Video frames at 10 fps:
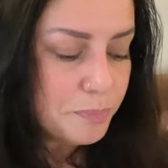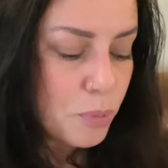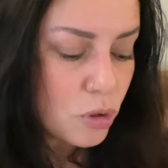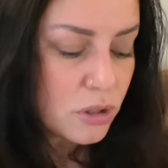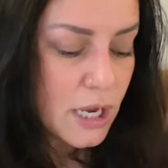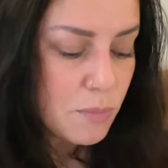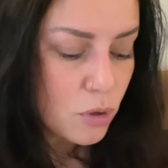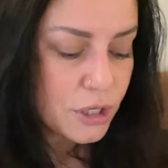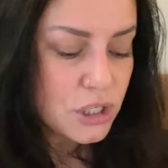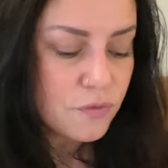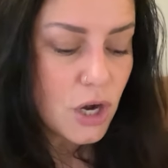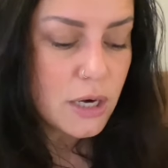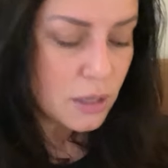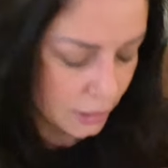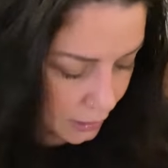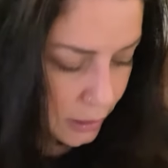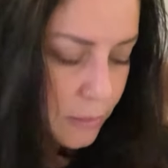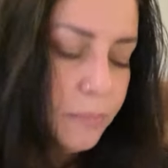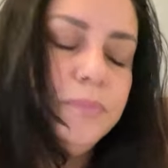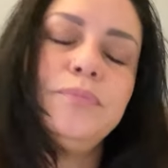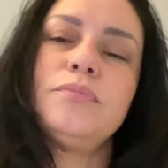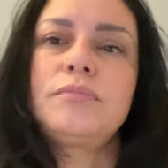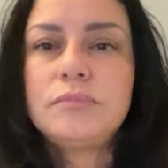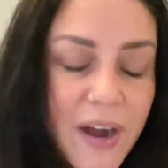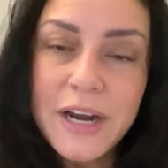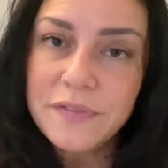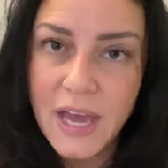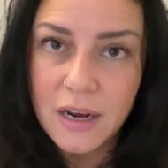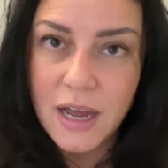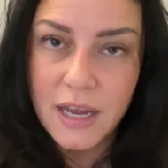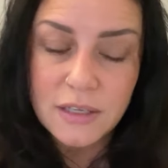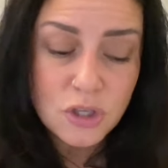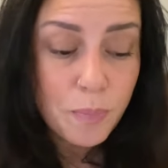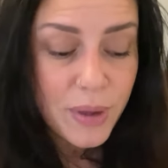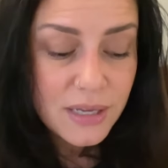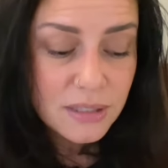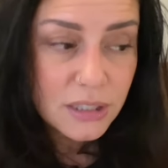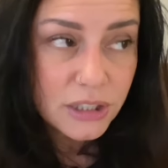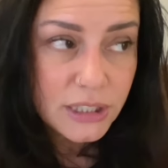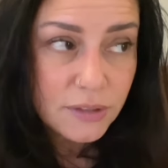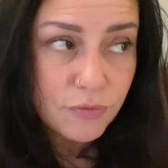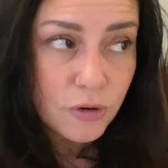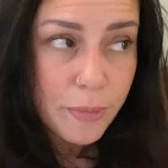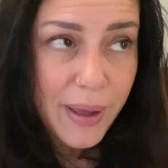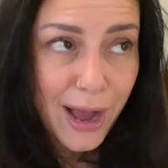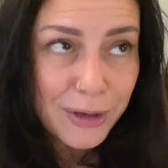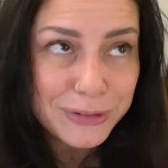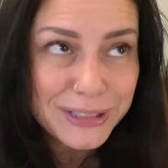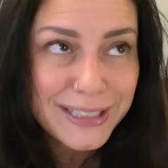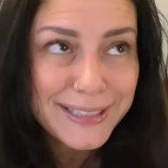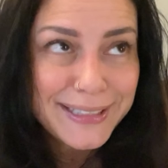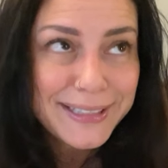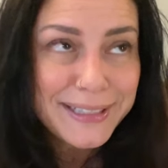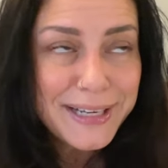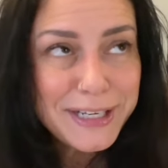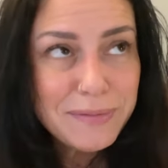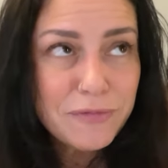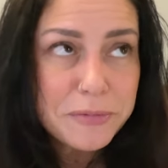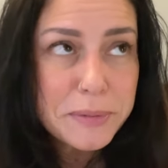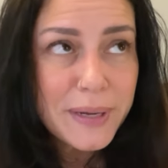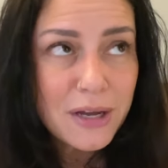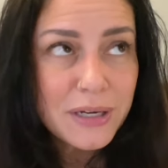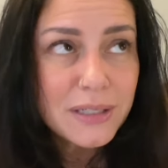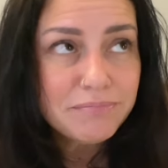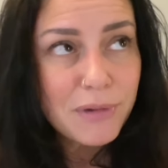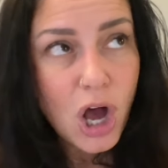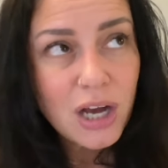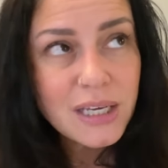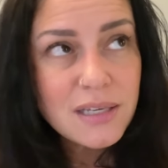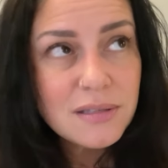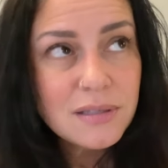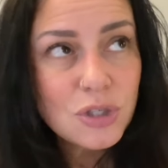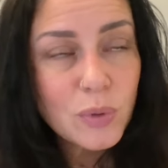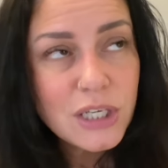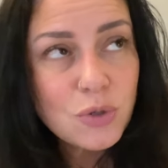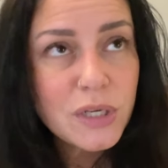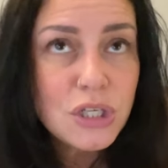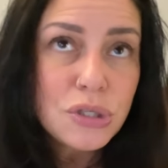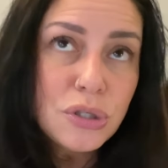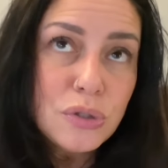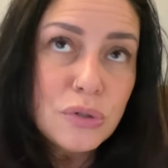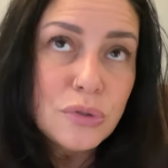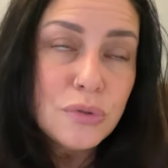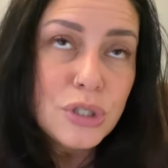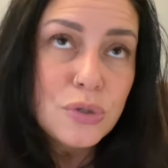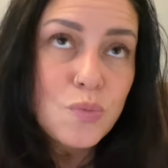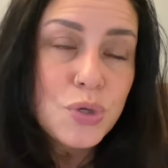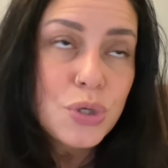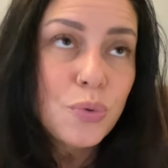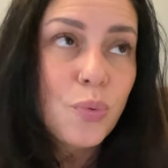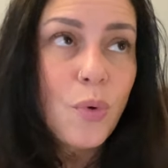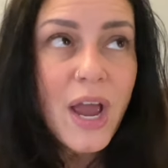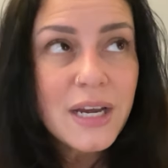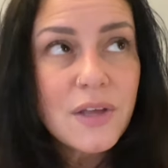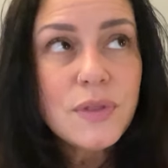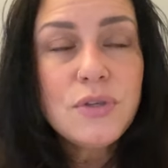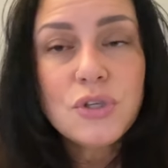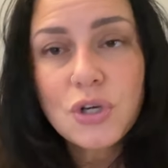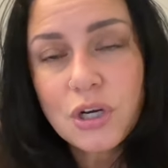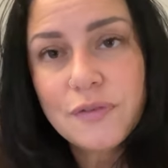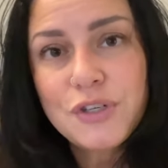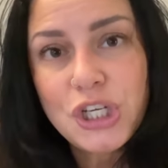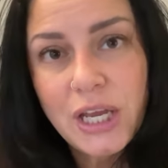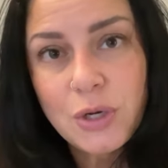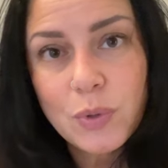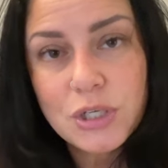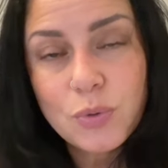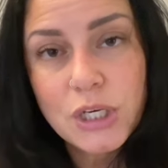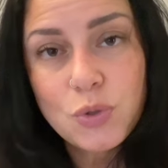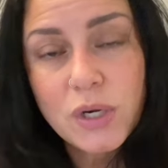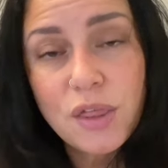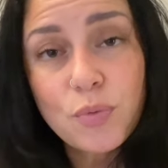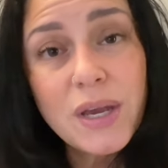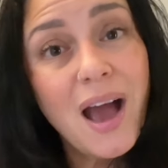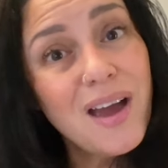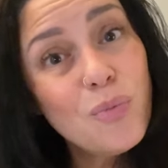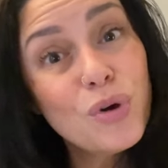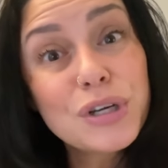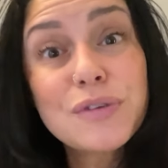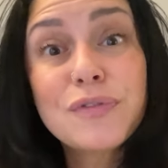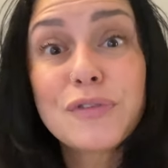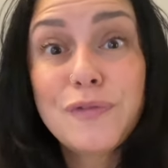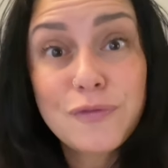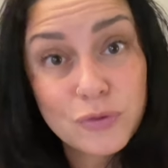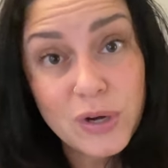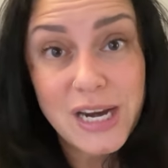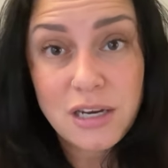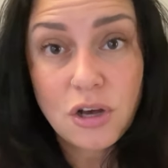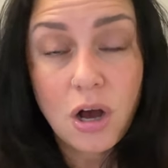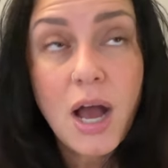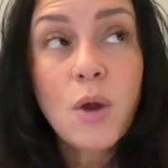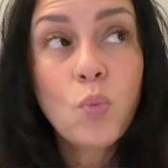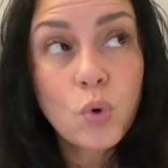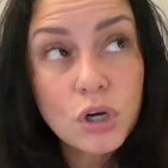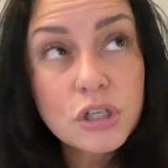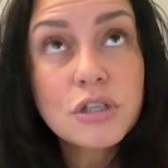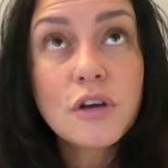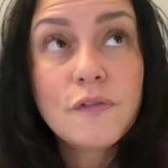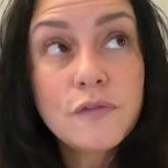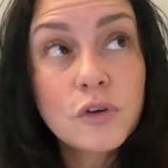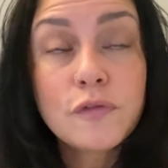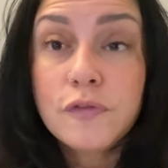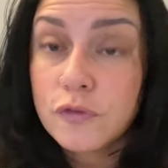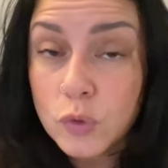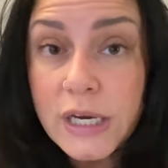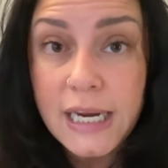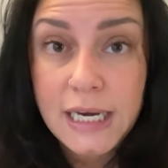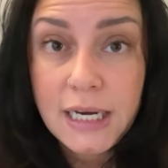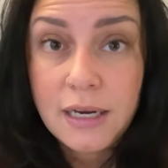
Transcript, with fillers: borderline mortgage fraud. Fired that guy. So basically for about, from about August 2022 to right at the start of January 2023, I worked for free, y'all. I worked for free.